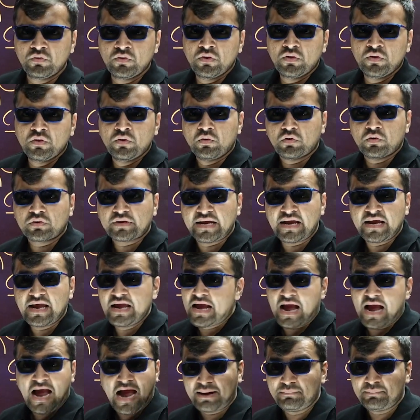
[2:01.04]
Okay.
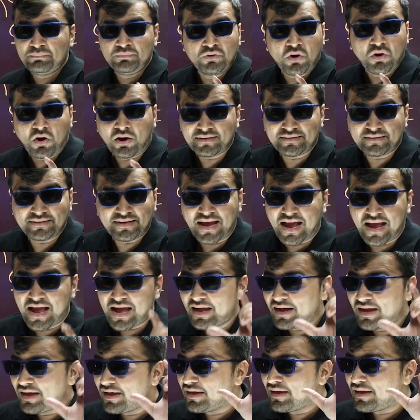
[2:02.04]
I am not
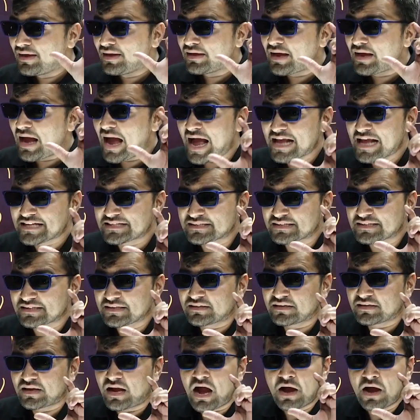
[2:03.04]
uh, asked
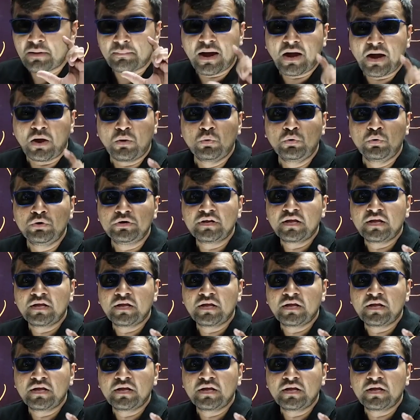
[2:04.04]
about